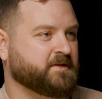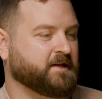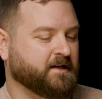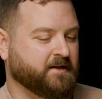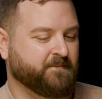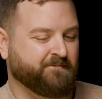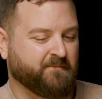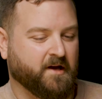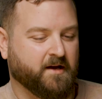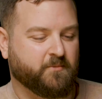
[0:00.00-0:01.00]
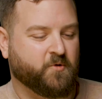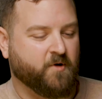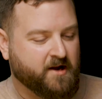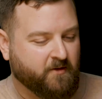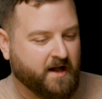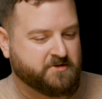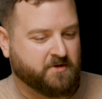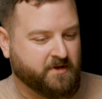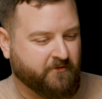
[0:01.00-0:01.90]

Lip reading: Mm-hmm. Chronologically,